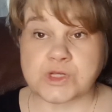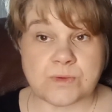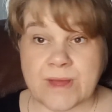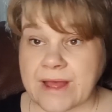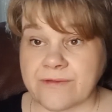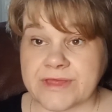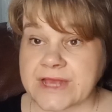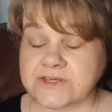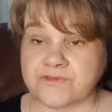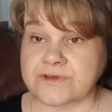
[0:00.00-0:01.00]
my healthy
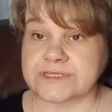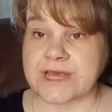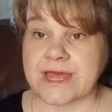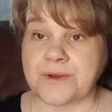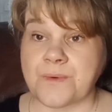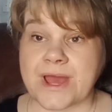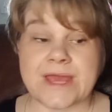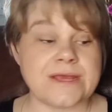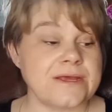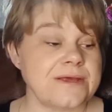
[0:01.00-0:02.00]
extras
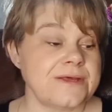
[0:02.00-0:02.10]
anyway.